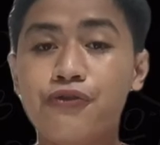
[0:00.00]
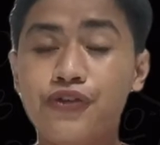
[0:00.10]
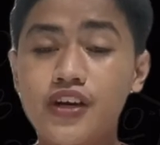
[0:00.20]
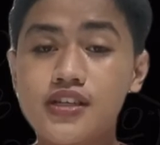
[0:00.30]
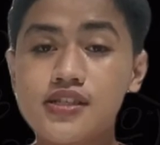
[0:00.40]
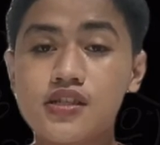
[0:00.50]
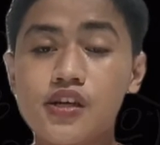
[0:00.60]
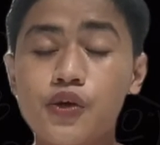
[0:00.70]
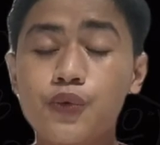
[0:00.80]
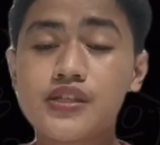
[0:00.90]
First,
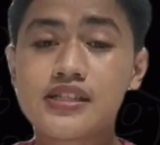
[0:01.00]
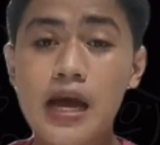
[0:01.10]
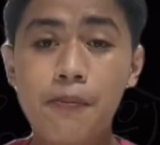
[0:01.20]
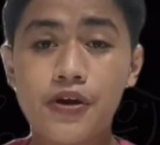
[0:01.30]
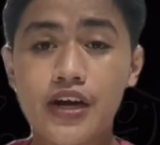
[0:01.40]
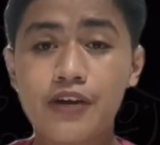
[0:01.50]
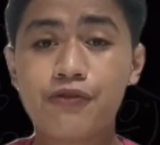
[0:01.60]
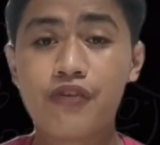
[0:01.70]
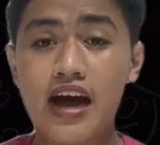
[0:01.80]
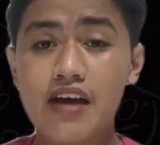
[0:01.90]
we separate
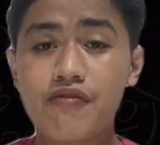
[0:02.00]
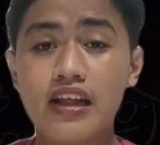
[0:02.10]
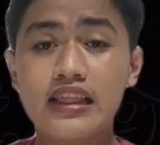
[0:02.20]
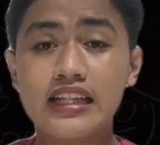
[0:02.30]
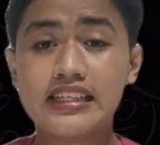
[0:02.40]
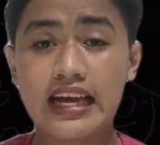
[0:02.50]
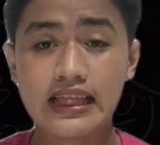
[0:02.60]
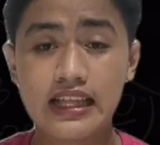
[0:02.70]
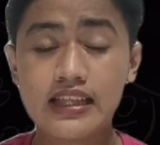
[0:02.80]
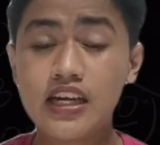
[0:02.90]
5 and then get
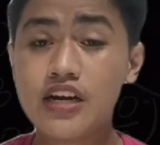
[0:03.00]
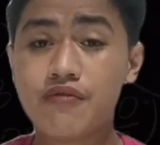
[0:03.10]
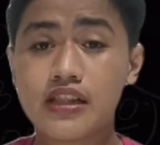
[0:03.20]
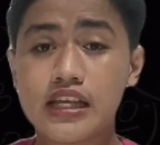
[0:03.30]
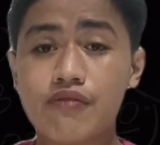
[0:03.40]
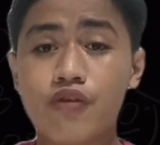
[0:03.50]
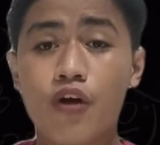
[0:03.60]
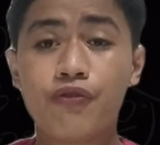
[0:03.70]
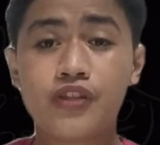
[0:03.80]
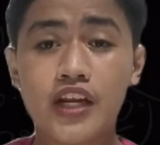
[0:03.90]
the derivative
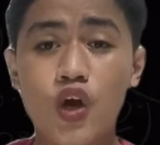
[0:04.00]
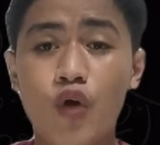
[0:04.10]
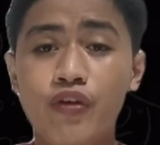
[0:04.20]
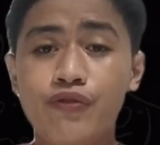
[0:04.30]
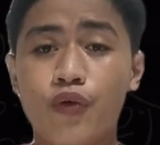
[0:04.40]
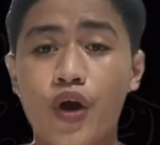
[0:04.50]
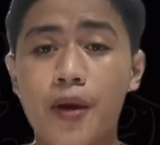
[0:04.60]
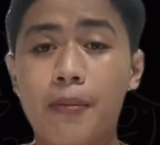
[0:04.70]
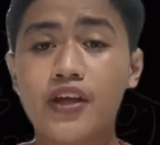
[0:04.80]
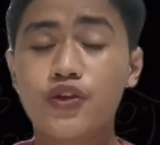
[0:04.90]
of 3 over 4 by